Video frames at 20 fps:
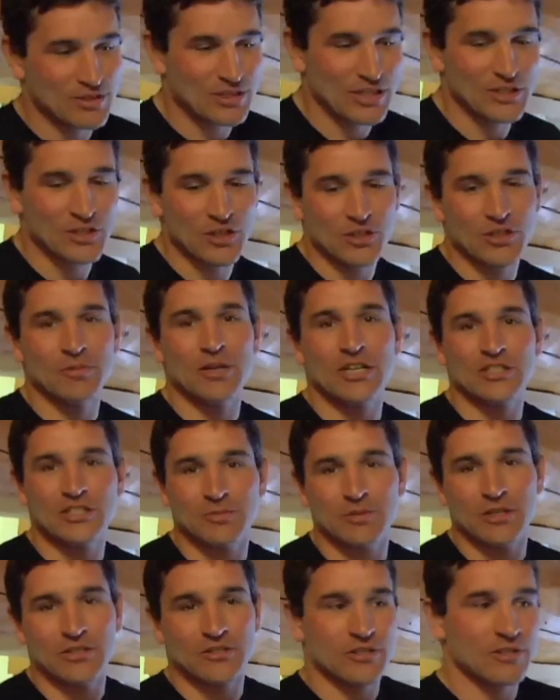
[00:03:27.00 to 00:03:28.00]
we checked out the
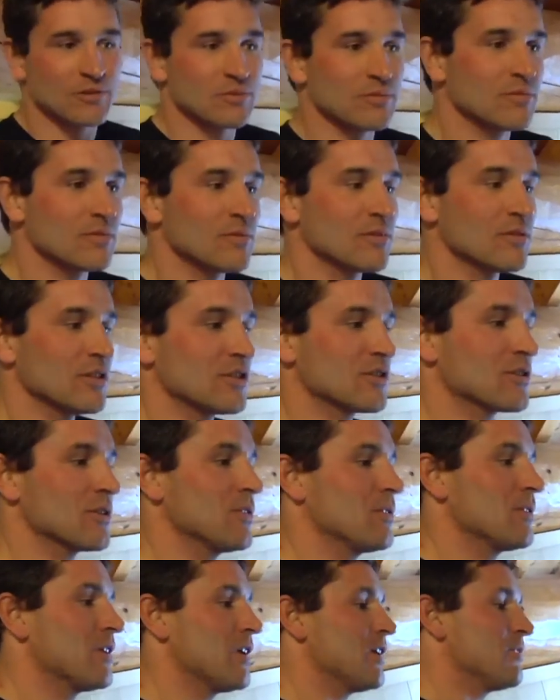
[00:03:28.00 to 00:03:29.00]
master bedroom. Let's
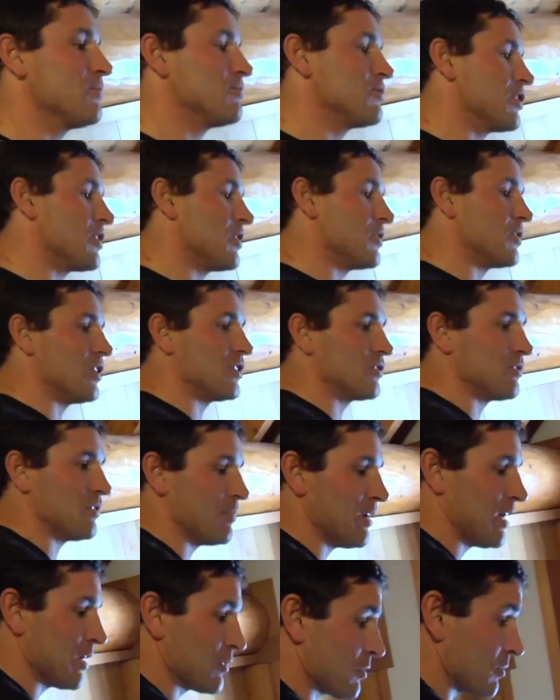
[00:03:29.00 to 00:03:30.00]
go check out the ensuite
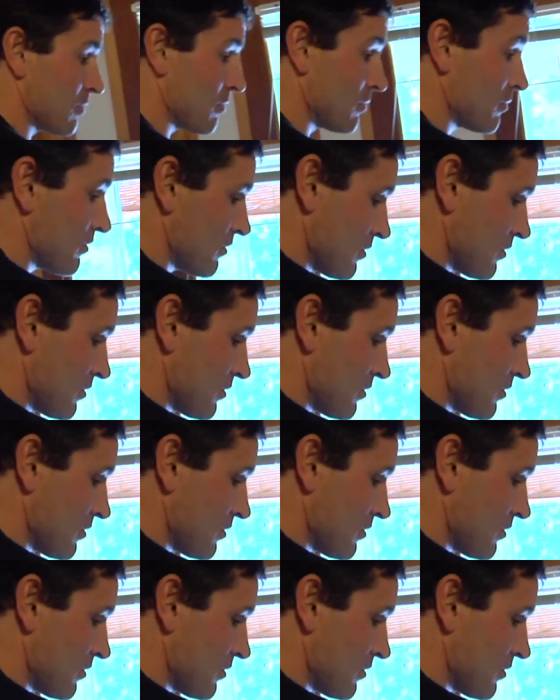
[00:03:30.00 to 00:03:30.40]
bathroom.